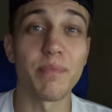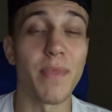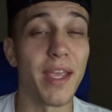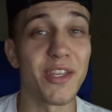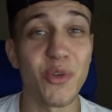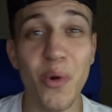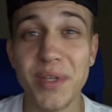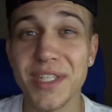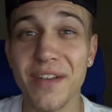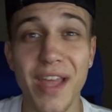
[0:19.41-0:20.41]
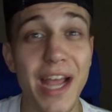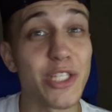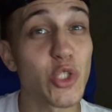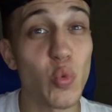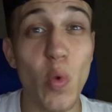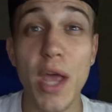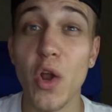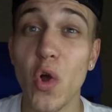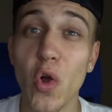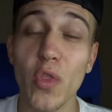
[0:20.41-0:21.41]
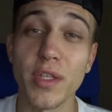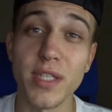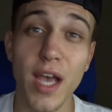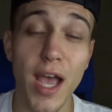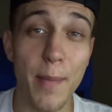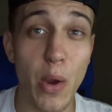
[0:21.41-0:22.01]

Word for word: Like you always hear that, I sweat all the time.